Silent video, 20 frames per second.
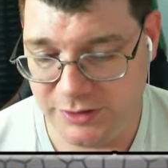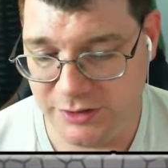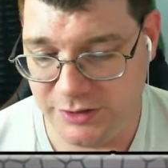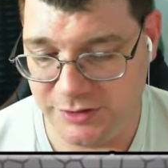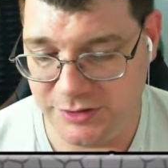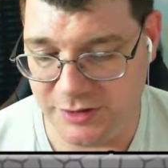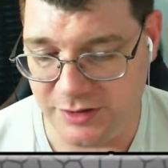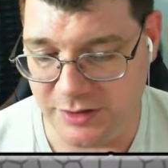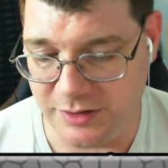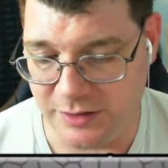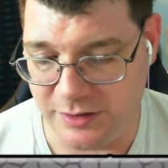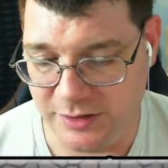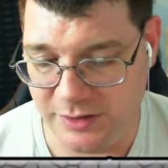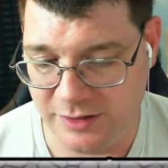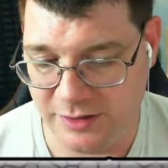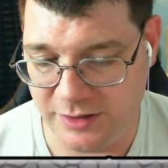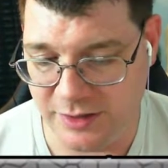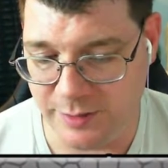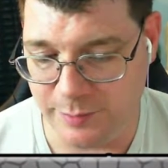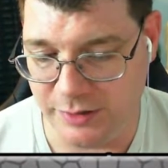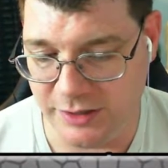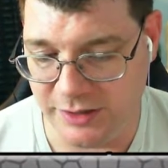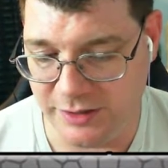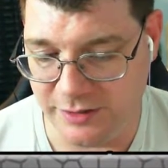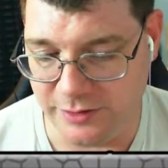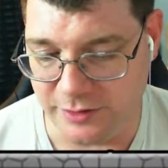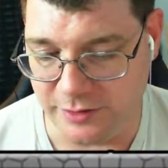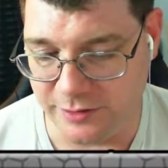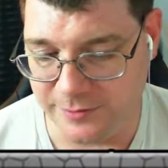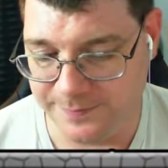you to the, the
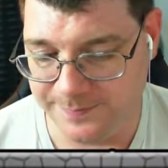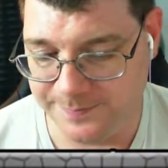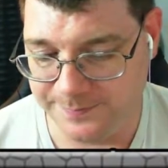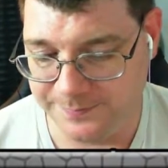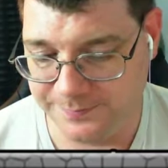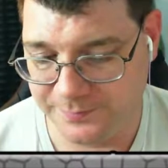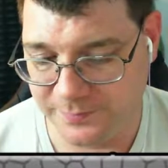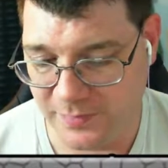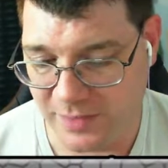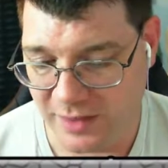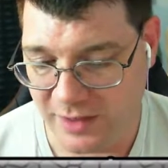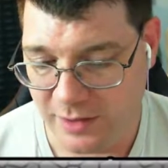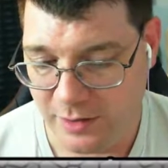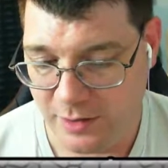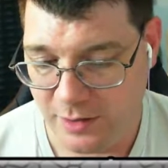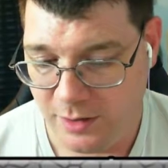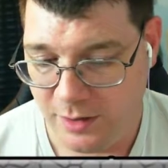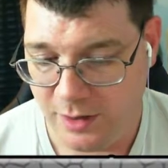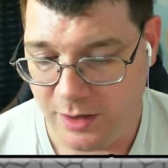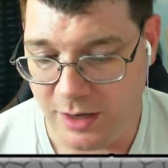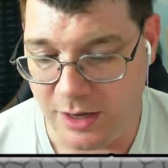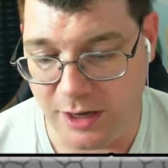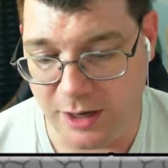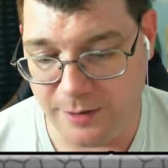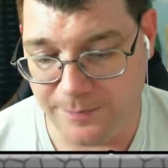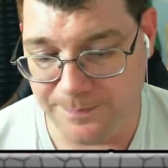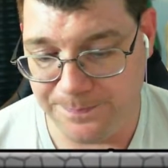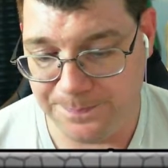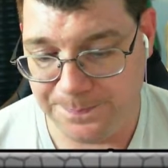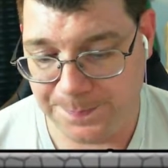blender.
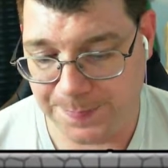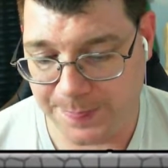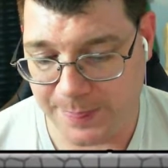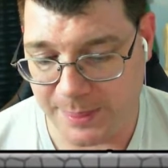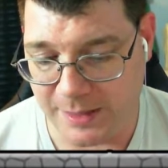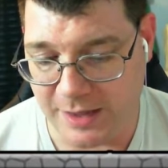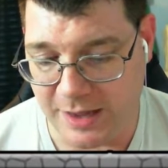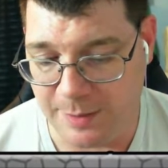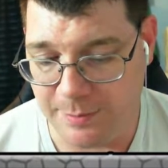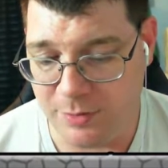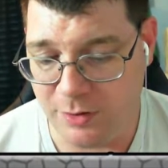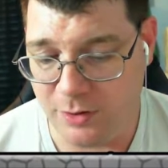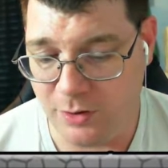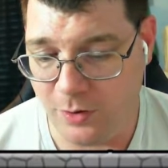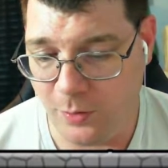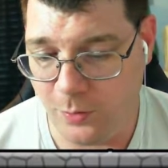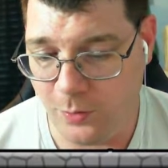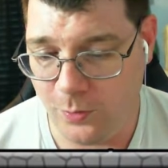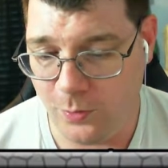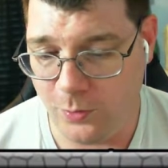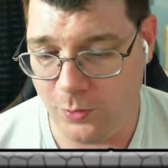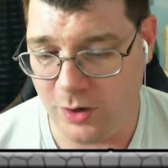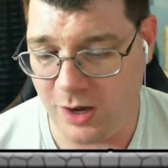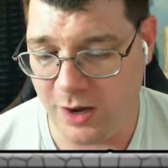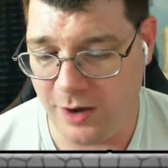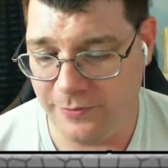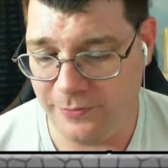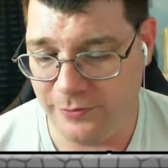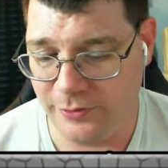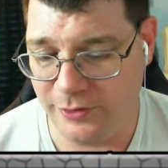Um, I'm going to hold
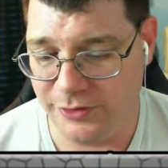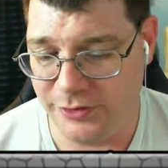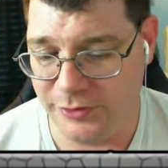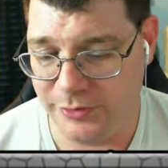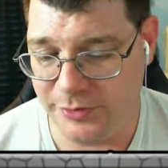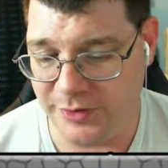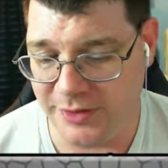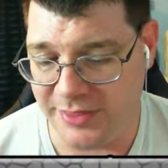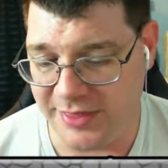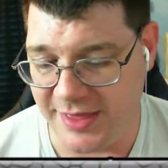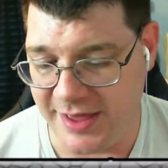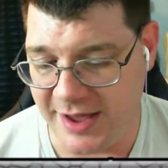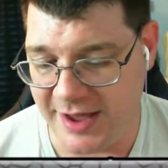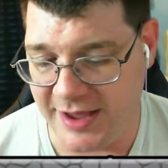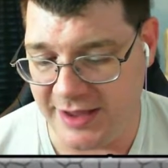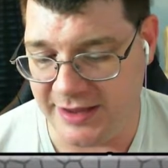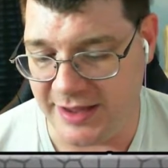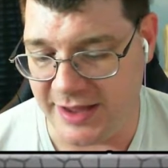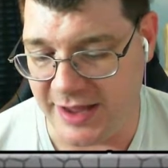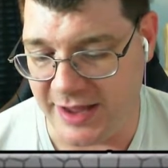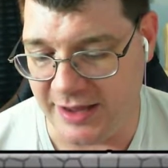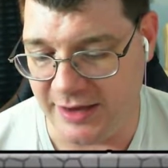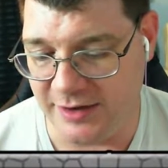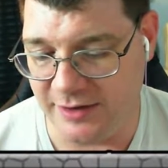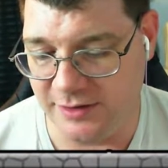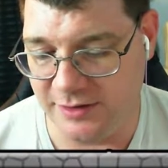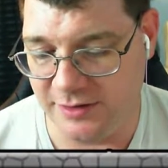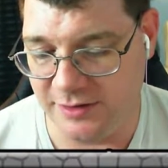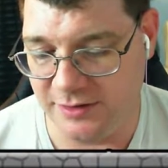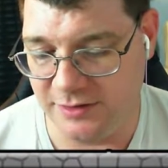off on doing that yet.
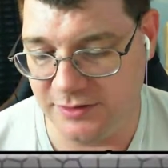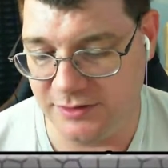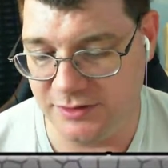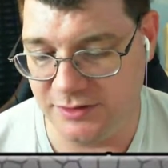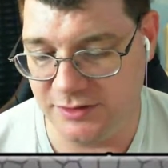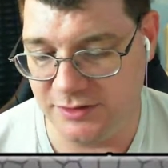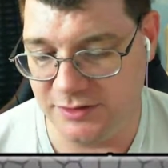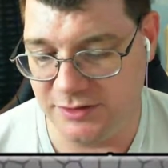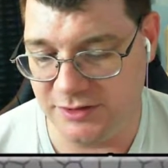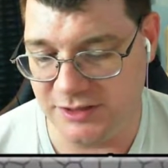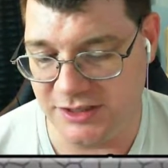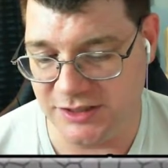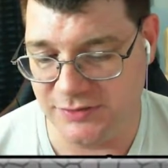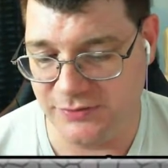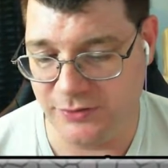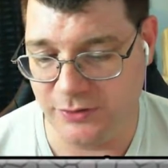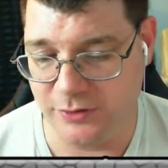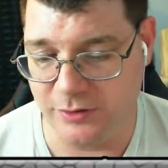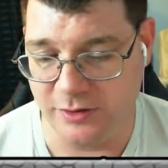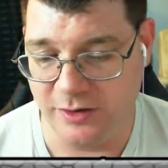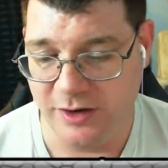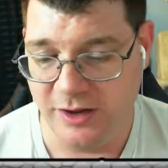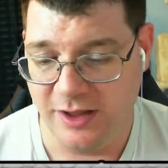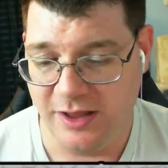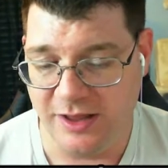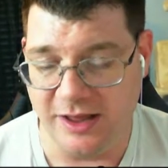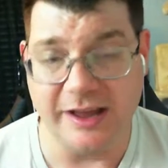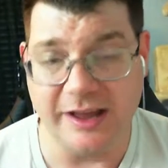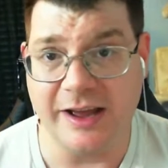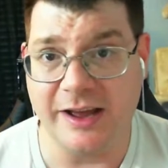Just for,
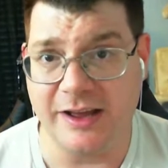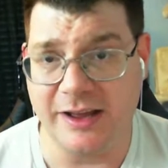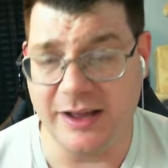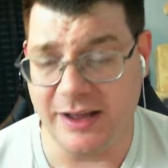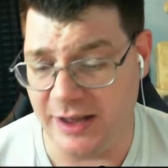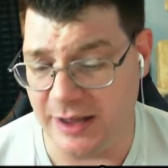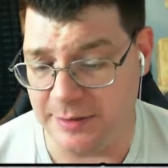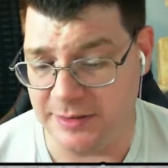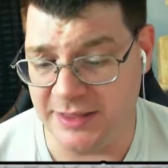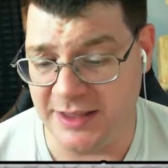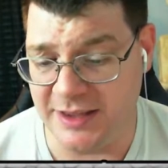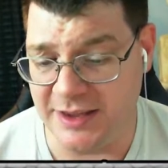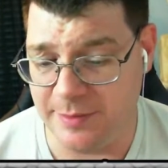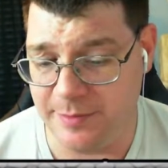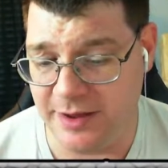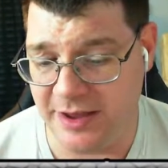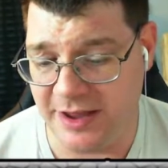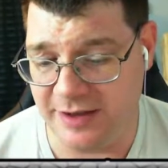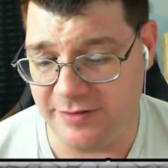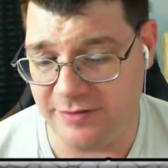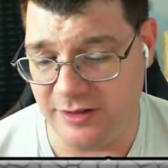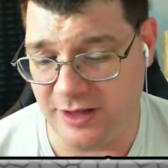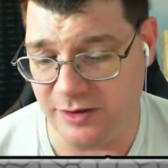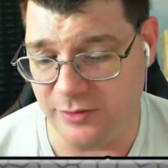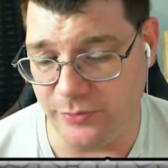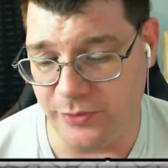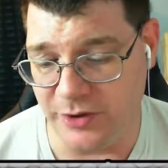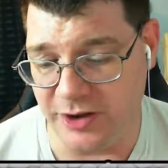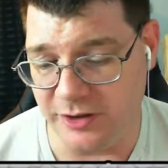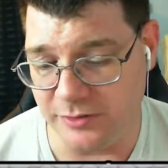I, I, think I may have a lot of
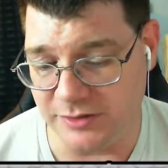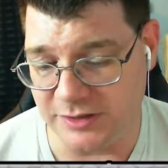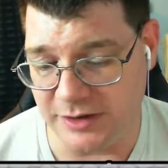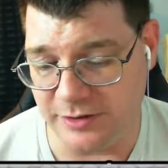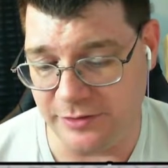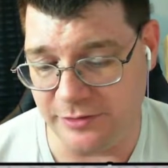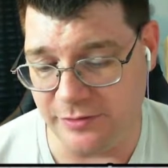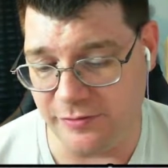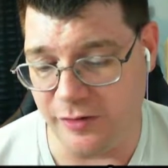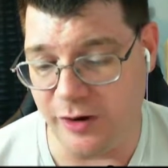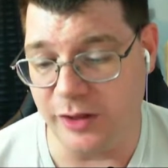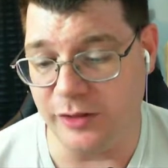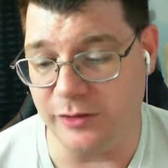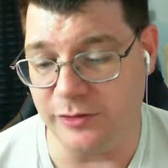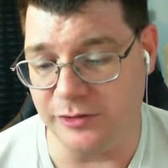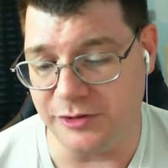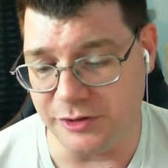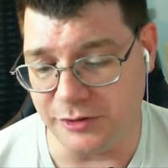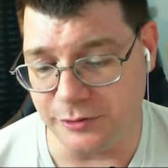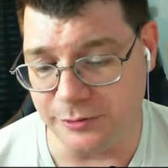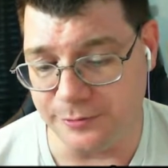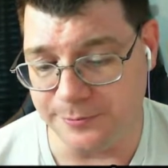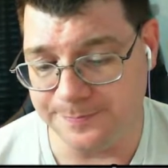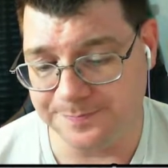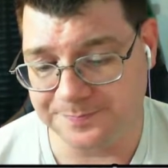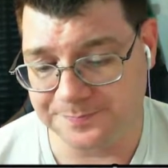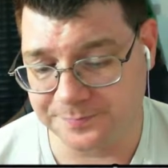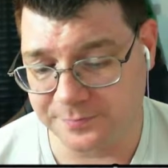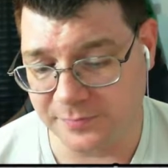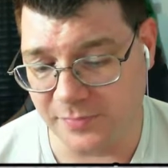Weedles I would rather do
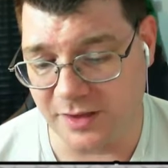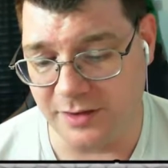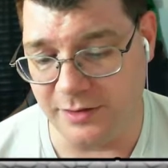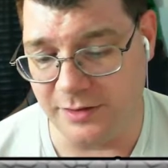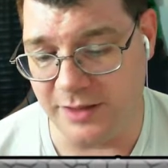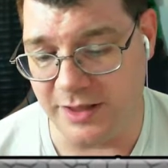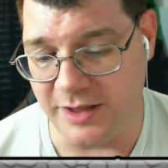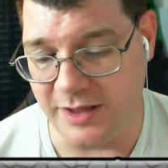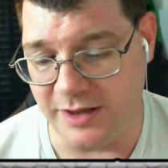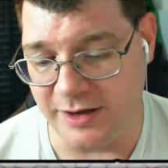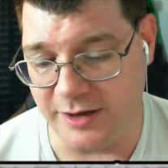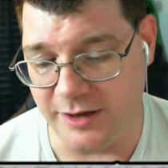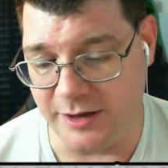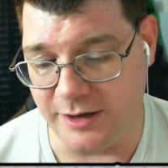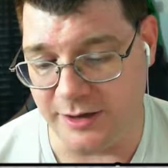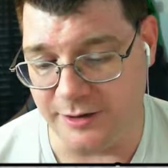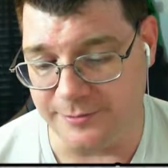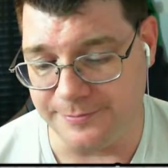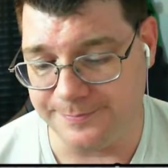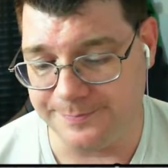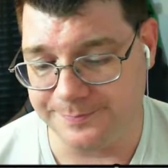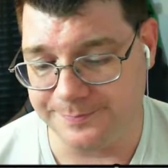than um,